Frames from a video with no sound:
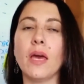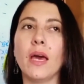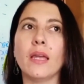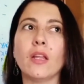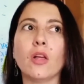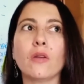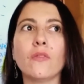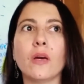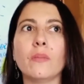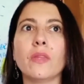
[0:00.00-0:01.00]
and a lot of
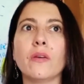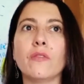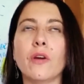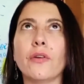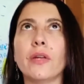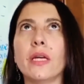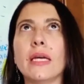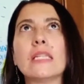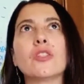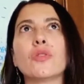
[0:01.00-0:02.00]
them, they're very
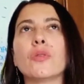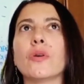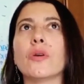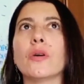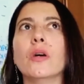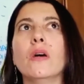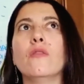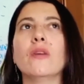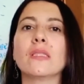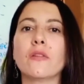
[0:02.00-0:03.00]
into the
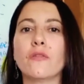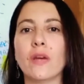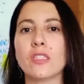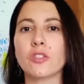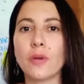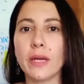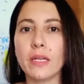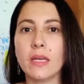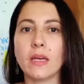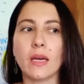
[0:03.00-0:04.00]
face-to-face
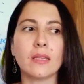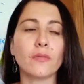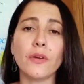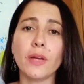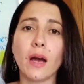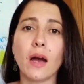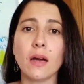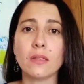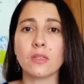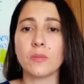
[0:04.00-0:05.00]
training, and it's very
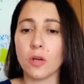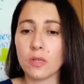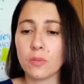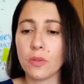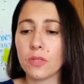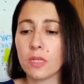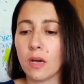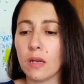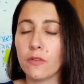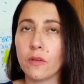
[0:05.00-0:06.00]
hard, to be honest with you, to
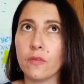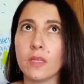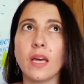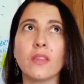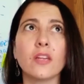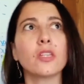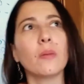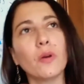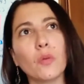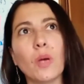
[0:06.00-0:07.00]
kind of they jump
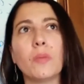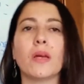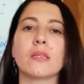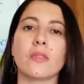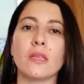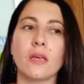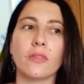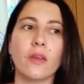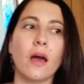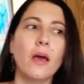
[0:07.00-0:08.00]
on webinars and things like
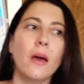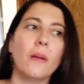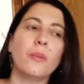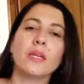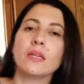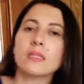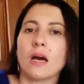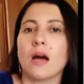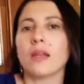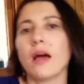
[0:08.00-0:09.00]
that, but it is
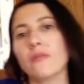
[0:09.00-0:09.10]
hard. I